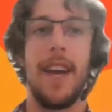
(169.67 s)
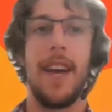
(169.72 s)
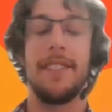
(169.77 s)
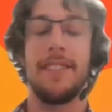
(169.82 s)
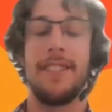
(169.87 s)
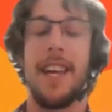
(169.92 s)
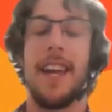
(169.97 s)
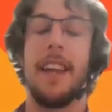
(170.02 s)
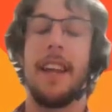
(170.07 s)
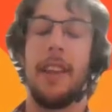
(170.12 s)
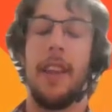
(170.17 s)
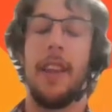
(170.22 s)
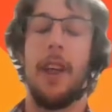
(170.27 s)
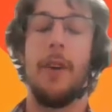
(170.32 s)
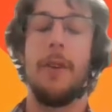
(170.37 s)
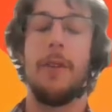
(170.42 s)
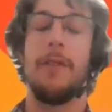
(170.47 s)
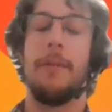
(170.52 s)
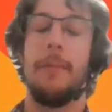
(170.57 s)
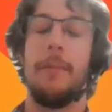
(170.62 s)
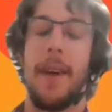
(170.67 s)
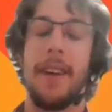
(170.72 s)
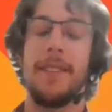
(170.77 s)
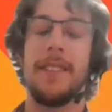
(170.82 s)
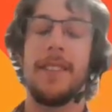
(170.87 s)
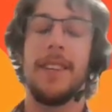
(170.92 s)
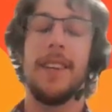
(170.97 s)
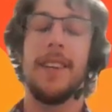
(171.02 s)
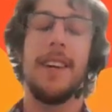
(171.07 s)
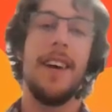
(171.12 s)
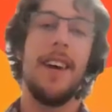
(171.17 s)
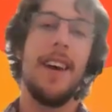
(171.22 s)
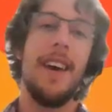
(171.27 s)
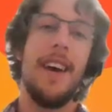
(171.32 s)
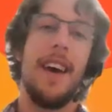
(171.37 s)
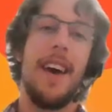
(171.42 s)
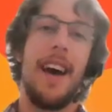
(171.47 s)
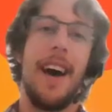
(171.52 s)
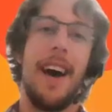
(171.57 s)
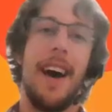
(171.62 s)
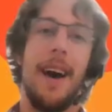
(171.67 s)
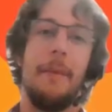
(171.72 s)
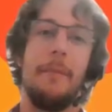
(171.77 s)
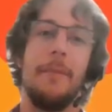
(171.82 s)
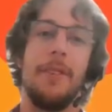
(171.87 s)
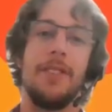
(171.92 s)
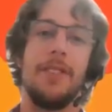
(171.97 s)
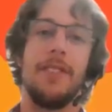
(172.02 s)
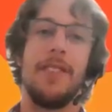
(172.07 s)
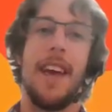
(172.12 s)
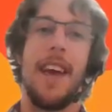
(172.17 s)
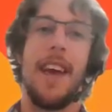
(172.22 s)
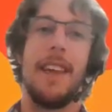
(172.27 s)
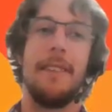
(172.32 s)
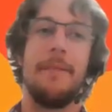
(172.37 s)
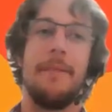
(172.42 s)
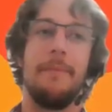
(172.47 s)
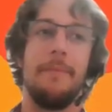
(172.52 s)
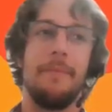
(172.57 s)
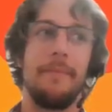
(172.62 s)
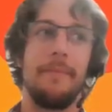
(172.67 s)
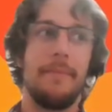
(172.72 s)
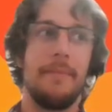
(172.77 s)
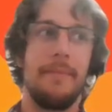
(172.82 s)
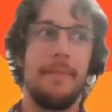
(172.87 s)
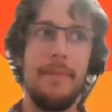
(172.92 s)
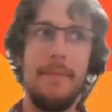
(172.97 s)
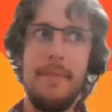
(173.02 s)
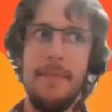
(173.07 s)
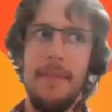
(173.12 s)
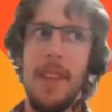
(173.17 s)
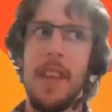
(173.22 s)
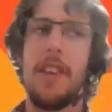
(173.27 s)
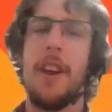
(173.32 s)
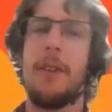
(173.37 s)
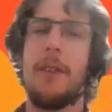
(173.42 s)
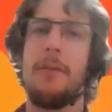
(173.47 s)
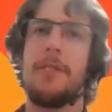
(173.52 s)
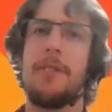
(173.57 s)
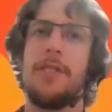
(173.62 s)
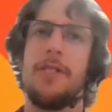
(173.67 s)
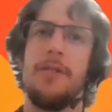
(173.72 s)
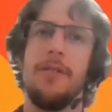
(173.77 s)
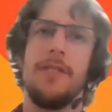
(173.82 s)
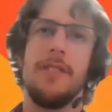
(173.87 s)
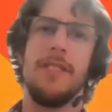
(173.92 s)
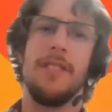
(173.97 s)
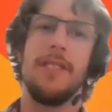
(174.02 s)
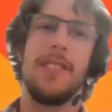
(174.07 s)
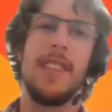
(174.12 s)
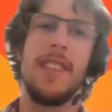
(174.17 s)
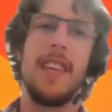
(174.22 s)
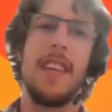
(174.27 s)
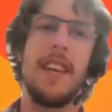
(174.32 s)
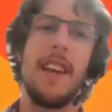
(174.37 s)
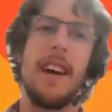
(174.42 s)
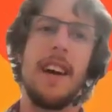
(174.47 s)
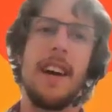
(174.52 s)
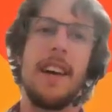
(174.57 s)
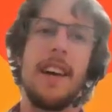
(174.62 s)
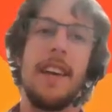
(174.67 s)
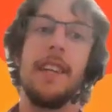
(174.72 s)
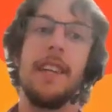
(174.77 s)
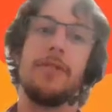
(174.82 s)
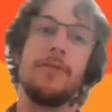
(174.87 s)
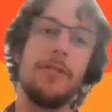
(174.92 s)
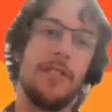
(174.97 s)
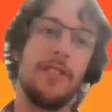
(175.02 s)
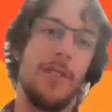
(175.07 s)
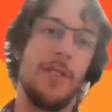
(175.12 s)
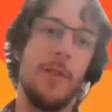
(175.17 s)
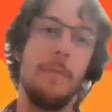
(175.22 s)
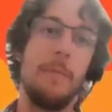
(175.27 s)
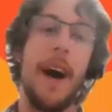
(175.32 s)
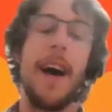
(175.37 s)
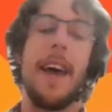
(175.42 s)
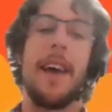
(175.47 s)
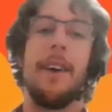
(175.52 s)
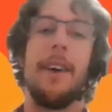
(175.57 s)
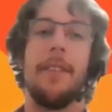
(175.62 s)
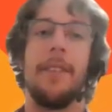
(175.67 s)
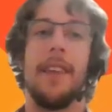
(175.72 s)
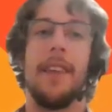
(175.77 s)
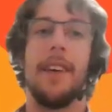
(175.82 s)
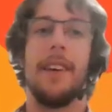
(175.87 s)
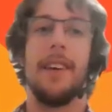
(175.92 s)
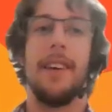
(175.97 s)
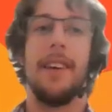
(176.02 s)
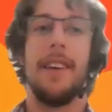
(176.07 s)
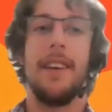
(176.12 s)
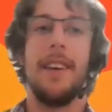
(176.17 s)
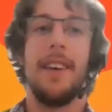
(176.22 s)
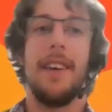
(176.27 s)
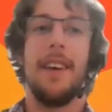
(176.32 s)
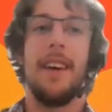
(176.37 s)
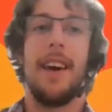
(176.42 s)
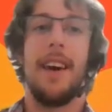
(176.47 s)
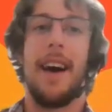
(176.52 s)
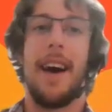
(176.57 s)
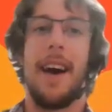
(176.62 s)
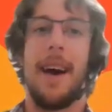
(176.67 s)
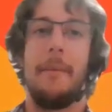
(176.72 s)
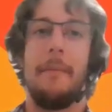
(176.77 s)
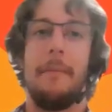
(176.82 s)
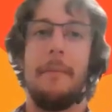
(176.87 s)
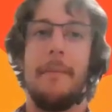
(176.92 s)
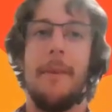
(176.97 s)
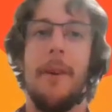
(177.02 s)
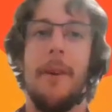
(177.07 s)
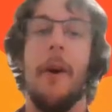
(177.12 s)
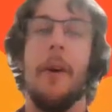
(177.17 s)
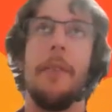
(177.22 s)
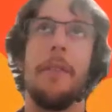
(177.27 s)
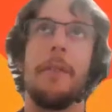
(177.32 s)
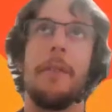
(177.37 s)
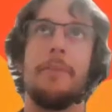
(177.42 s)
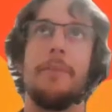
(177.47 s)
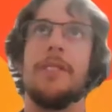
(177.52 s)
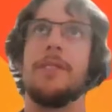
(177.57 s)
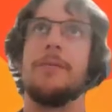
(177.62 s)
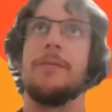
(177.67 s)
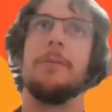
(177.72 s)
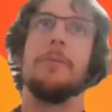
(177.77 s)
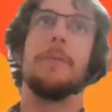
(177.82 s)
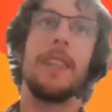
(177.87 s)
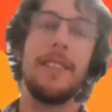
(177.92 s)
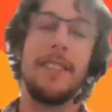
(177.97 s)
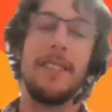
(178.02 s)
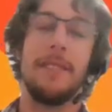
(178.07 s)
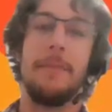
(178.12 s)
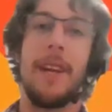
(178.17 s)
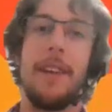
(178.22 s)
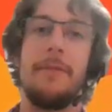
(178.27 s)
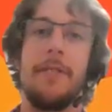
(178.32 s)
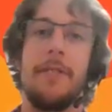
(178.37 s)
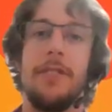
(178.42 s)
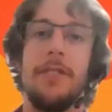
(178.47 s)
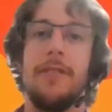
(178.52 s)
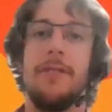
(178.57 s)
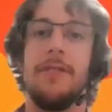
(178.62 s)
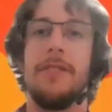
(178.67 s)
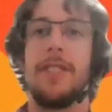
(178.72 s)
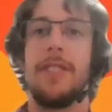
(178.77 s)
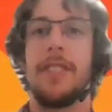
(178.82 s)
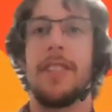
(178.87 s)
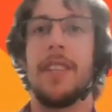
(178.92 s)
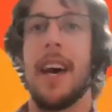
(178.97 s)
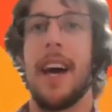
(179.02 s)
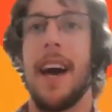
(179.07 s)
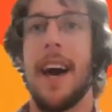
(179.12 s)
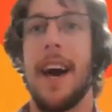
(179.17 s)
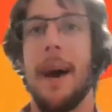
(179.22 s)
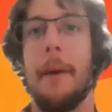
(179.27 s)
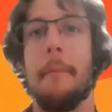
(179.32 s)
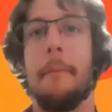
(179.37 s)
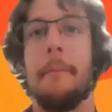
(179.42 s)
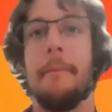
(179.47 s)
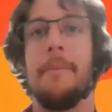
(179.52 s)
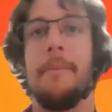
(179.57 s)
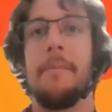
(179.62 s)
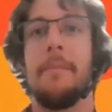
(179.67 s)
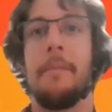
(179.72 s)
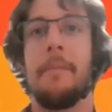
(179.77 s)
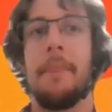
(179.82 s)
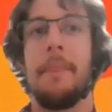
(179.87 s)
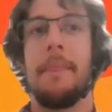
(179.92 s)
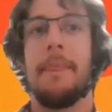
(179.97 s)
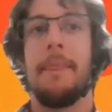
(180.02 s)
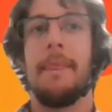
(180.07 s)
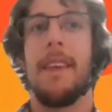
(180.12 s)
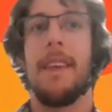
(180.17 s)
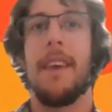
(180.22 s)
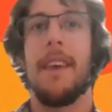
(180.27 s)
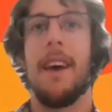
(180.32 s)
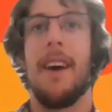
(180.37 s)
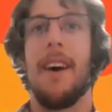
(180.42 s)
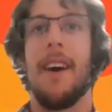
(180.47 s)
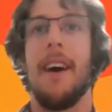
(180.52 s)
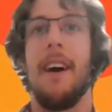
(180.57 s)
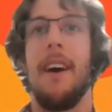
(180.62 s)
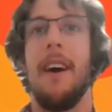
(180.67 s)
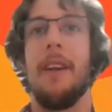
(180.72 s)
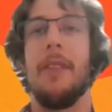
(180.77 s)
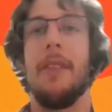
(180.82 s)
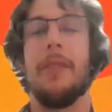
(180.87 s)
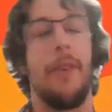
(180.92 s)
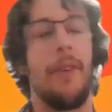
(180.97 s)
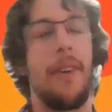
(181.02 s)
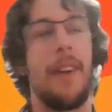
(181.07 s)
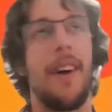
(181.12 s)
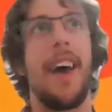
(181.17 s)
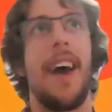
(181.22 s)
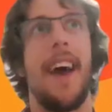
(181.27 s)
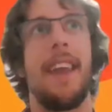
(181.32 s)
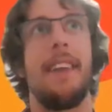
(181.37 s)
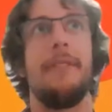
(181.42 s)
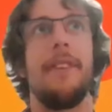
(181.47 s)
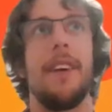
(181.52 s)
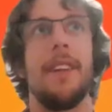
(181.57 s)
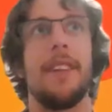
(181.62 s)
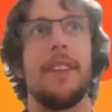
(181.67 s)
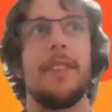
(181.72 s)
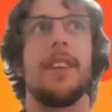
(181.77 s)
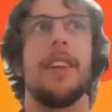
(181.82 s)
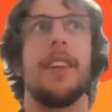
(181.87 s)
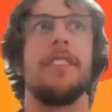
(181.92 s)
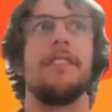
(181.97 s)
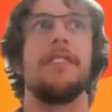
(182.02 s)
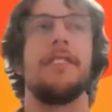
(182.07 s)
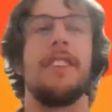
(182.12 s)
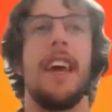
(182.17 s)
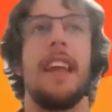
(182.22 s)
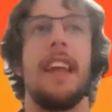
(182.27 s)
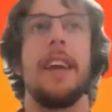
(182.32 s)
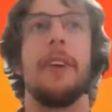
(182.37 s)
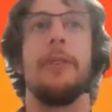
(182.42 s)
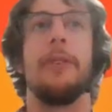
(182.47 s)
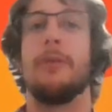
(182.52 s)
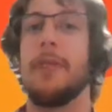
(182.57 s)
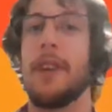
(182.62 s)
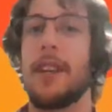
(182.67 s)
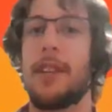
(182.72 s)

outstanding loan amount, which then reduces the interest that you pay on the principal because it's been reduced. I thought I had a fairly good understanding of